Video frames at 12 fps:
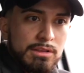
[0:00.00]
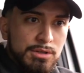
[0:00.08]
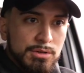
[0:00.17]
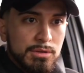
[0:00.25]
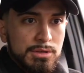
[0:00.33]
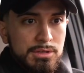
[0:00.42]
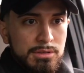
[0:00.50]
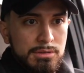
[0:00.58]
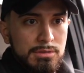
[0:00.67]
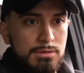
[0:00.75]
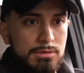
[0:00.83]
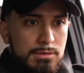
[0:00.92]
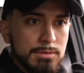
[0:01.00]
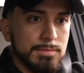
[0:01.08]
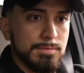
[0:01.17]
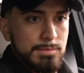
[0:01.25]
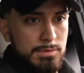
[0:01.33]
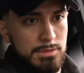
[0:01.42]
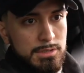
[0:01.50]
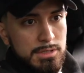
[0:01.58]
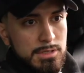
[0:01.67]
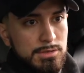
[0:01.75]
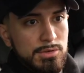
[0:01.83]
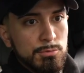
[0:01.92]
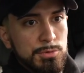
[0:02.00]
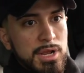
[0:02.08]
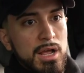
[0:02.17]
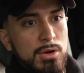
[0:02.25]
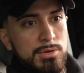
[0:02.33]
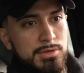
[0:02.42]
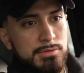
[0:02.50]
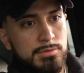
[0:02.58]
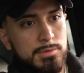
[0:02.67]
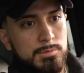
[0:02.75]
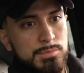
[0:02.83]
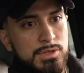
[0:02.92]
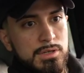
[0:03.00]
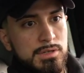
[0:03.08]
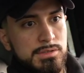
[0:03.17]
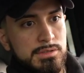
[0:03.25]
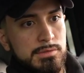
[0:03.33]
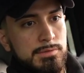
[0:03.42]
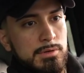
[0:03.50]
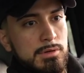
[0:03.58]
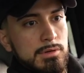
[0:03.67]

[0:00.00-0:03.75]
literally the reality of it, because if